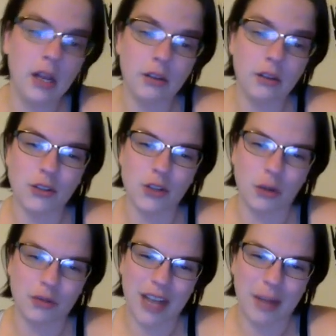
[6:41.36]
little
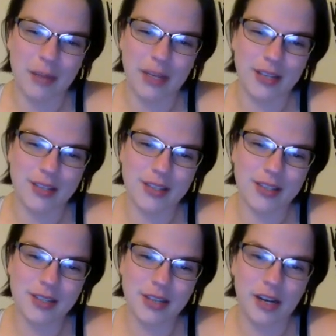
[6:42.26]
stove top
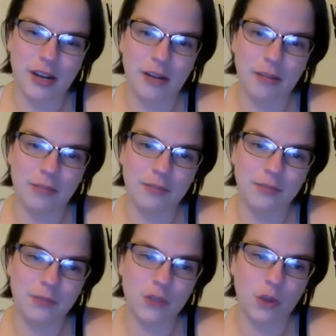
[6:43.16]
is
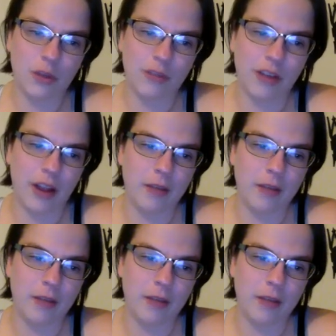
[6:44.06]
totally fine.